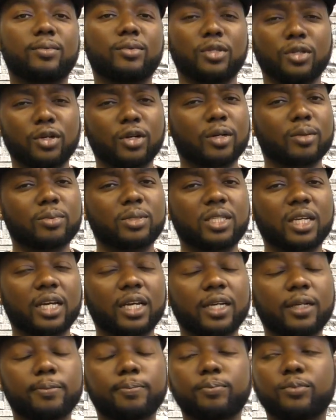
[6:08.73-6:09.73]
You know what I'm
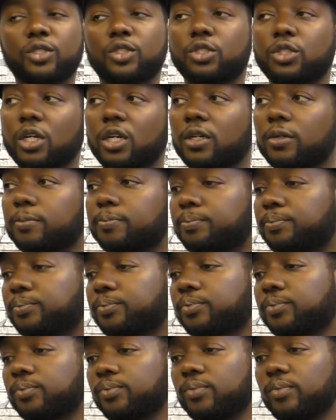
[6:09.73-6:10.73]
saying? So,
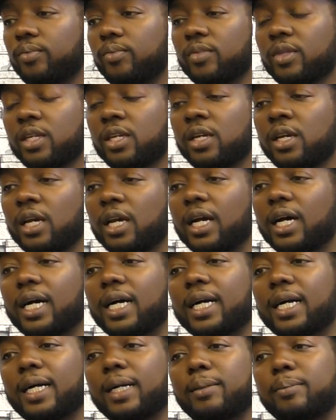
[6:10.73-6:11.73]

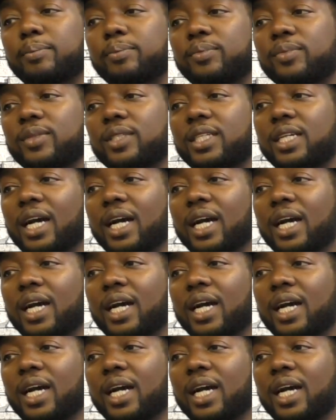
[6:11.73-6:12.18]
um,